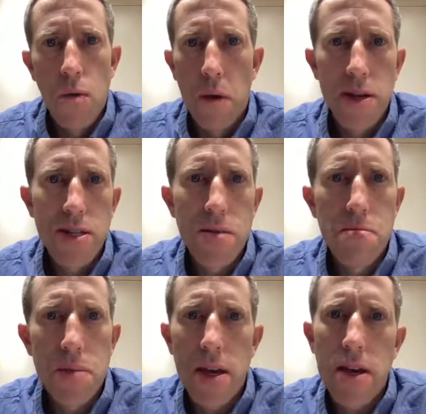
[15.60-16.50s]
What does it
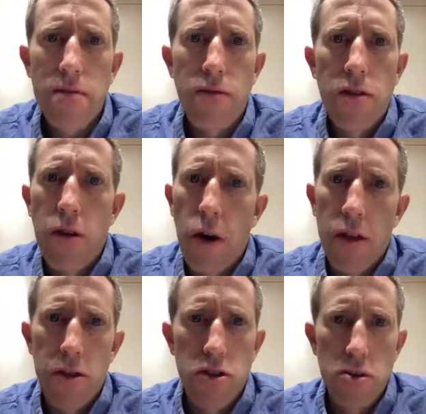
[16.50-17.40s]
mean for the
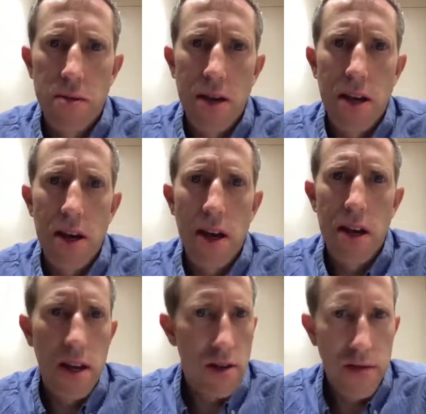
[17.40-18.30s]
author to be
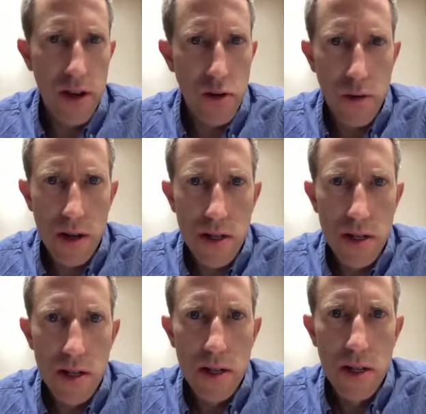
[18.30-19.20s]
an individual?
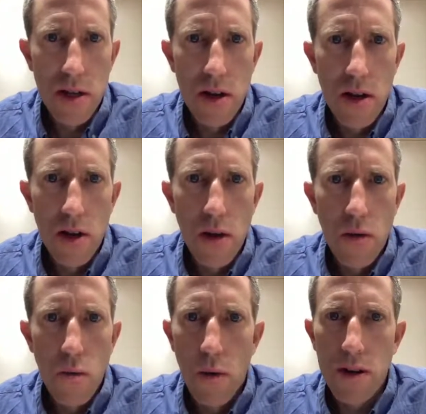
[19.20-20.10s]

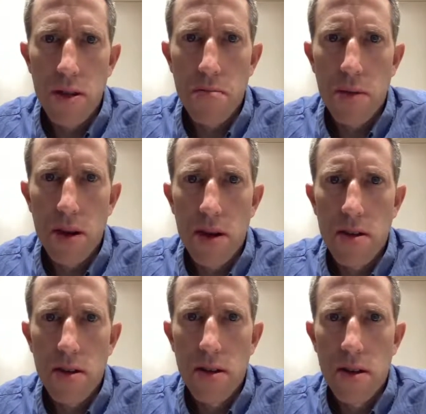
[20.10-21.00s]
What does it
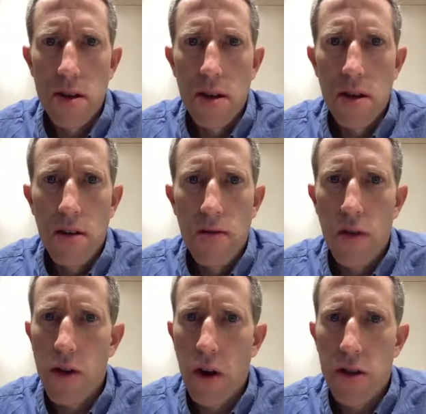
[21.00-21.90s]
mean
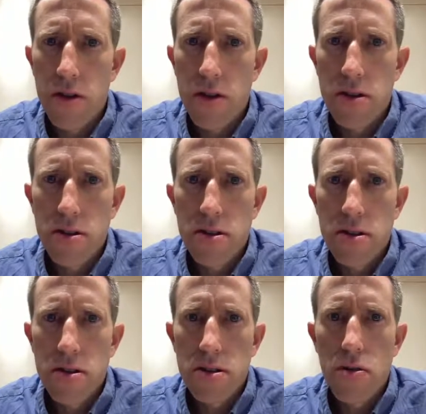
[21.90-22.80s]
for the author
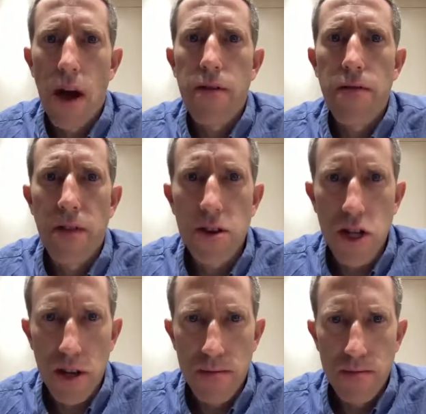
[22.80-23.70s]
to have a
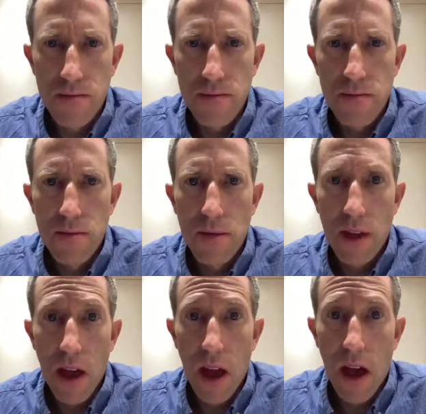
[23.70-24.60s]
vision?
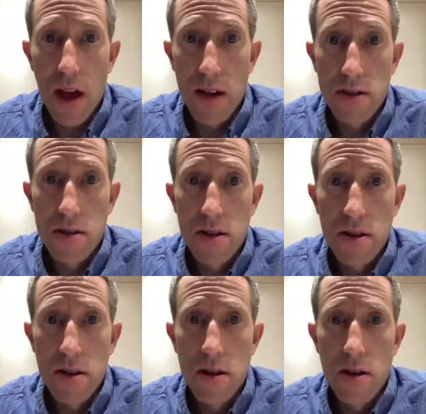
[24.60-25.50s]
And
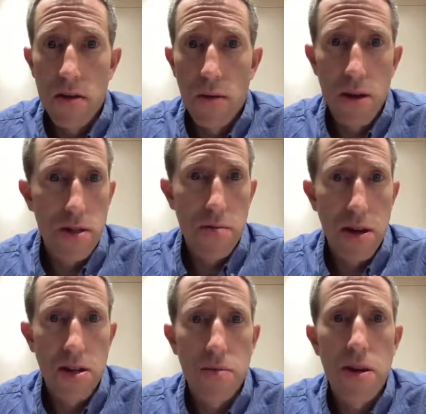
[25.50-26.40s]
what does it
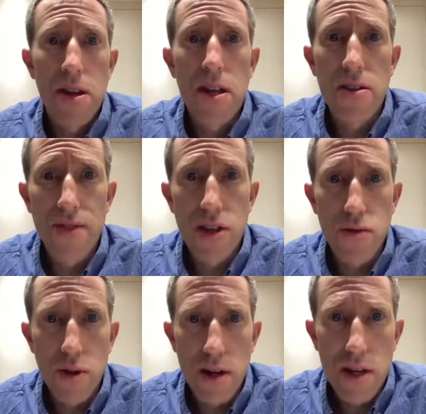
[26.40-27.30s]
mean to be an
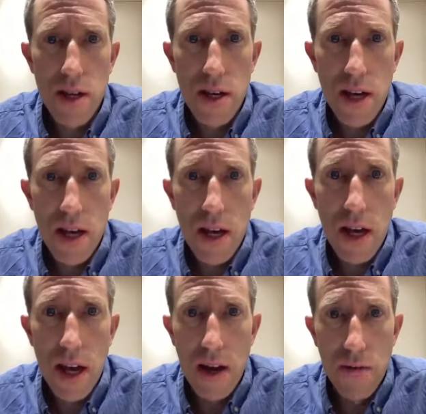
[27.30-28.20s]
individual
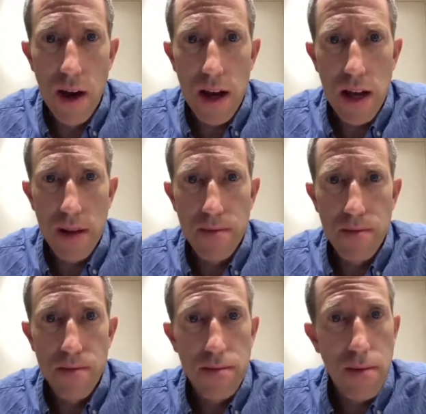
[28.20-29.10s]
in writing
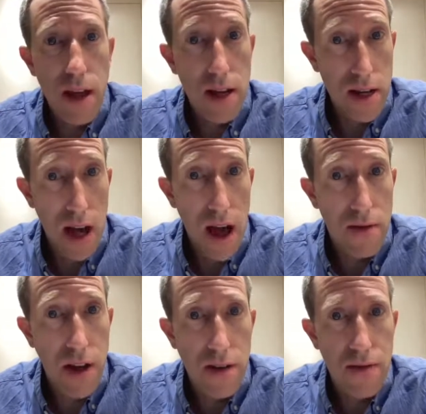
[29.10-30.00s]
and to
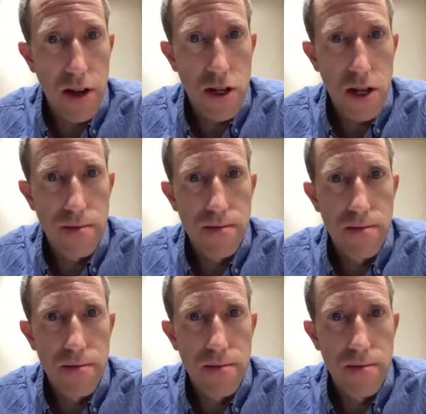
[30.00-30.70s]
have that vision